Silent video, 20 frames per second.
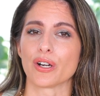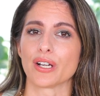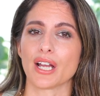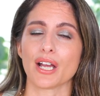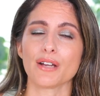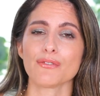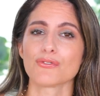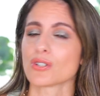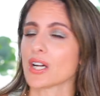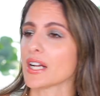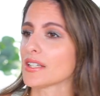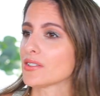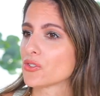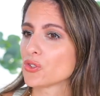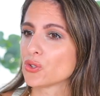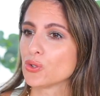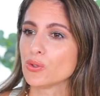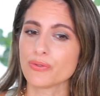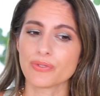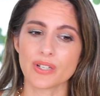And I've tried the
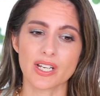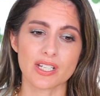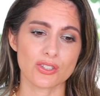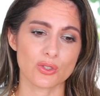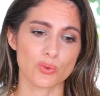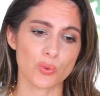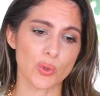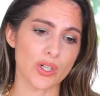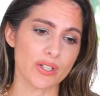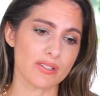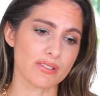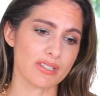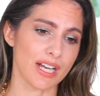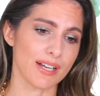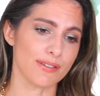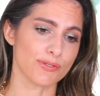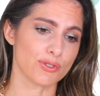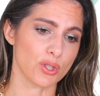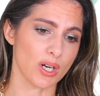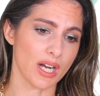Too Faced ones.
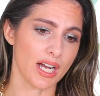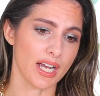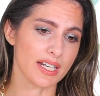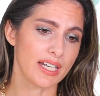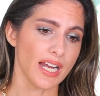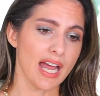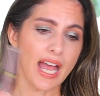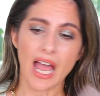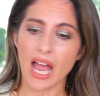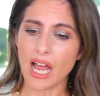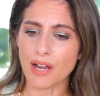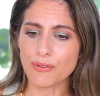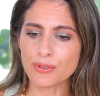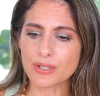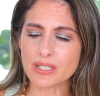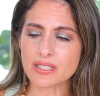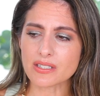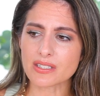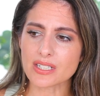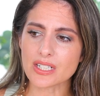I've tried
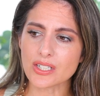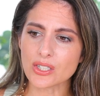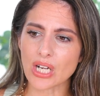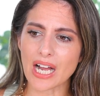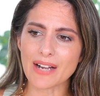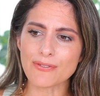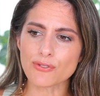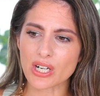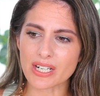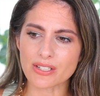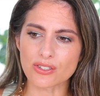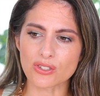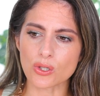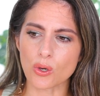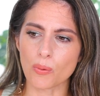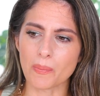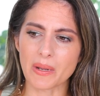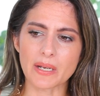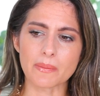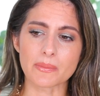every single, I've tried
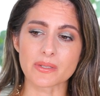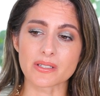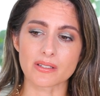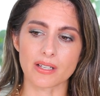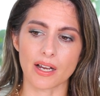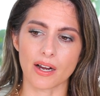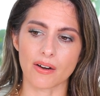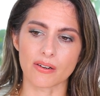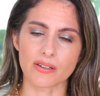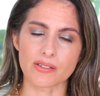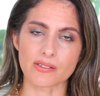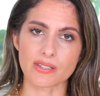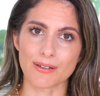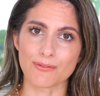so many mascaras.